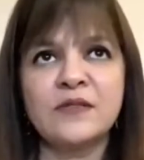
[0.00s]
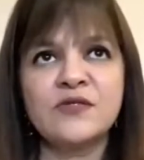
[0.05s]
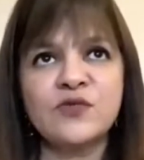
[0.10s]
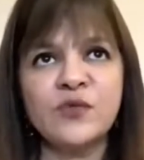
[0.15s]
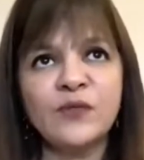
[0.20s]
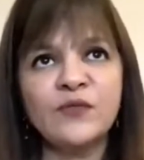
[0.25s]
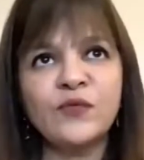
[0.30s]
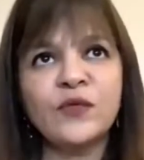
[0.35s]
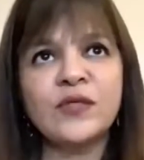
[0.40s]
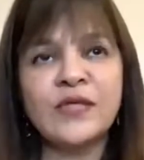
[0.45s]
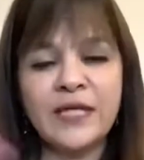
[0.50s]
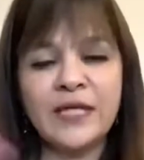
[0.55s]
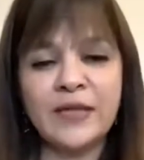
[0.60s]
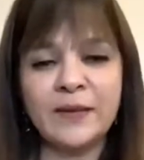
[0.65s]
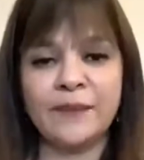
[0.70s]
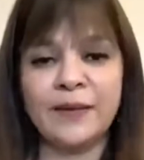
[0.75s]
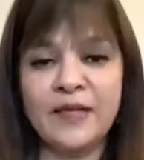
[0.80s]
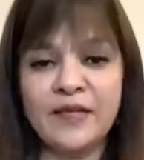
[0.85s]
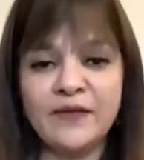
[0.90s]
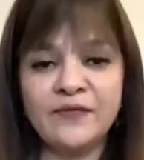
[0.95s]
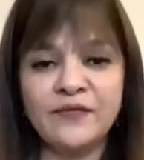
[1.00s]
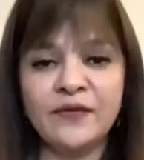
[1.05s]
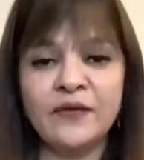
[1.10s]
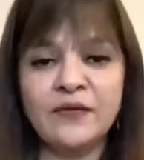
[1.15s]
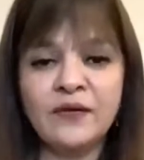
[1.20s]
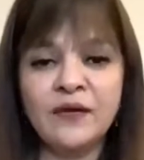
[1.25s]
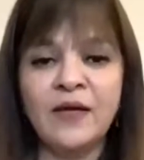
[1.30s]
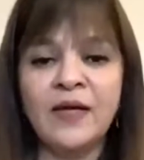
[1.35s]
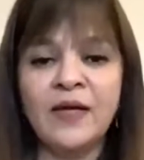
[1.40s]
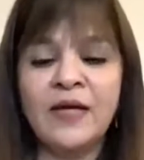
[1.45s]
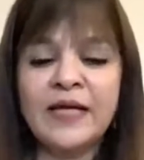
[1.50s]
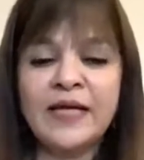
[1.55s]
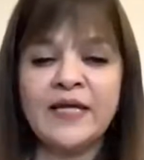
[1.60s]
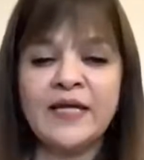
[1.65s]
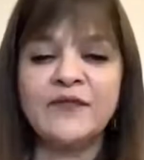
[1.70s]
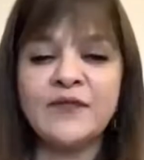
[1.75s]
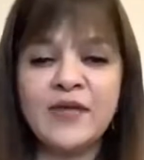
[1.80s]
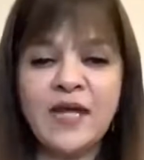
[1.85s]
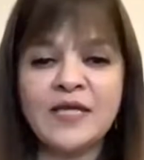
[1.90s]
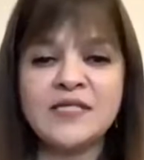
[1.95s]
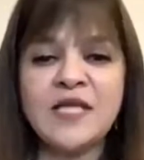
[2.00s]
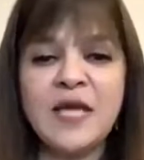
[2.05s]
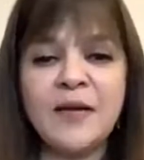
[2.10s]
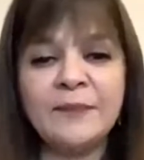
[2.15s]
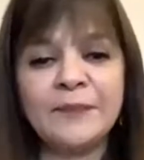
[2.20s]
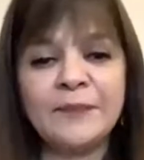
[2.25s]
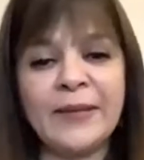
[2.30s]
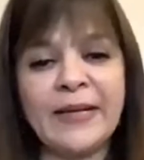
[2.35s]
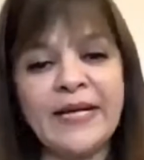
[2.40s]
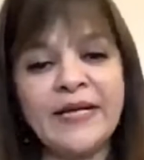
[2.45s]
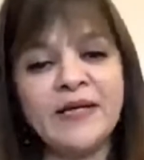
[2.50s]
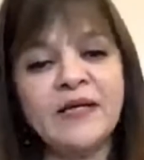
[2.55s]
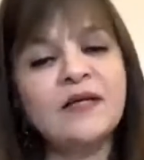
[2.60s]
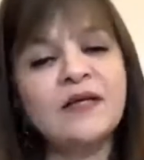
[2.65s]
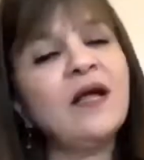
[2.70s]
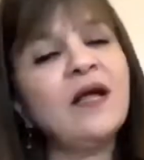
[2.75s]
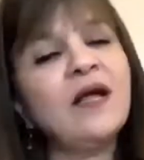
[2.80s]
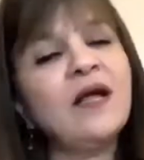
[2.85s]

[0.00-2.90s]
So it would keep, even as I played in